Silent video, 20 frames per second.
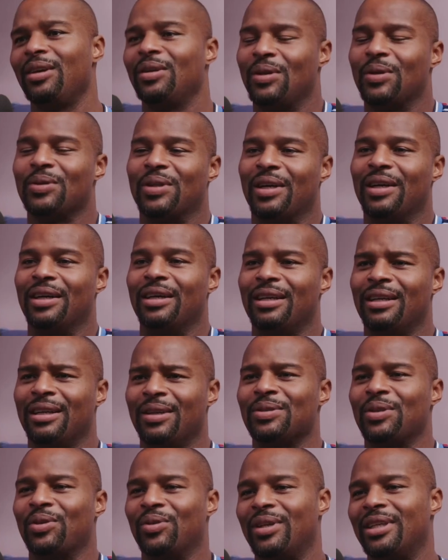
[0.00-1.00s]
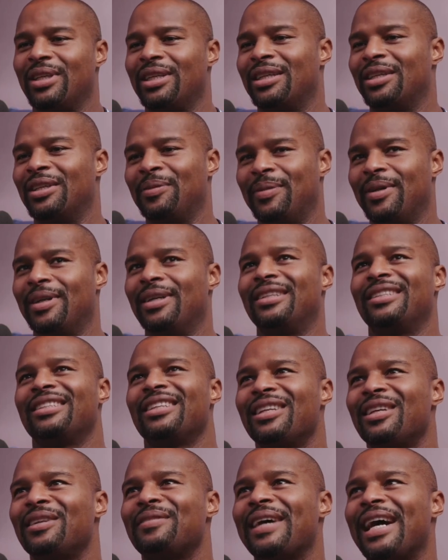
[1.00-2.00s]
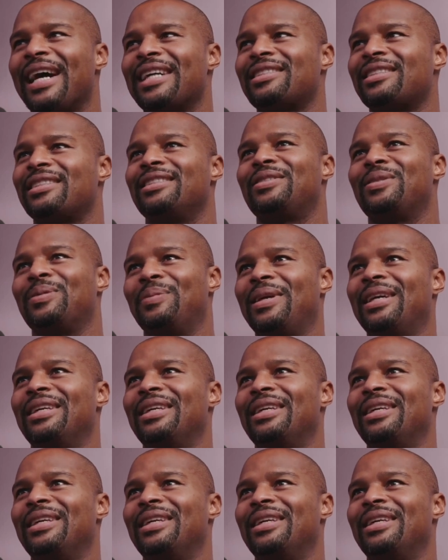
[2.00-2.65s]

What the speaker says: those are good. Yeah. Those are really good. Yeah. But Love Actually to me